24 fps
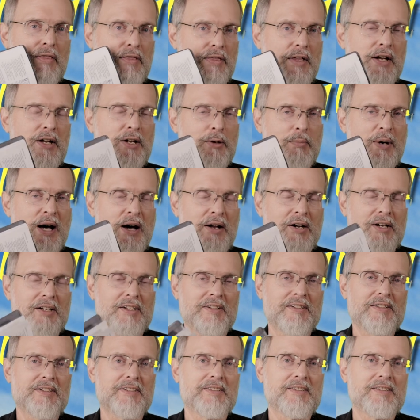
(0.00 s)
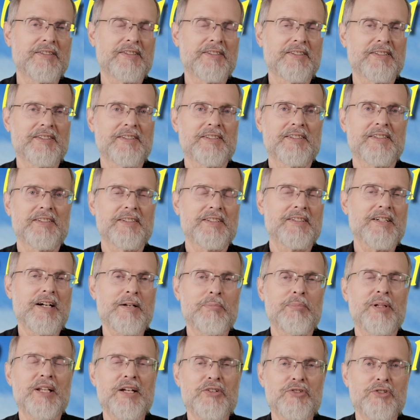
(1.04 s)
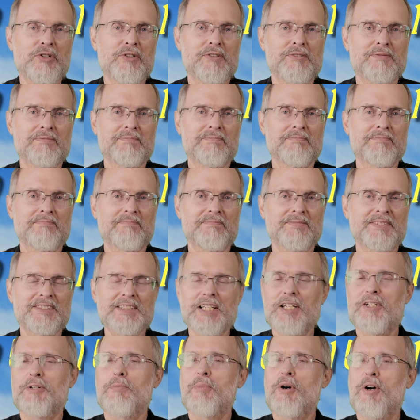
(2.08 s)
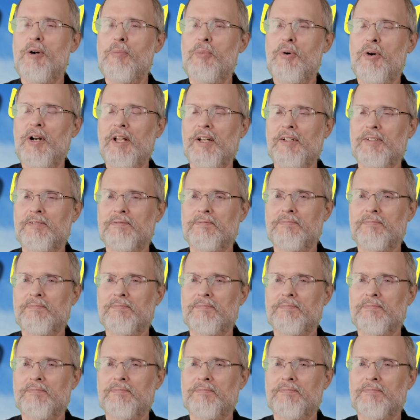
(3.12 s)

Think about it. God bless you. See you tomorrow morning.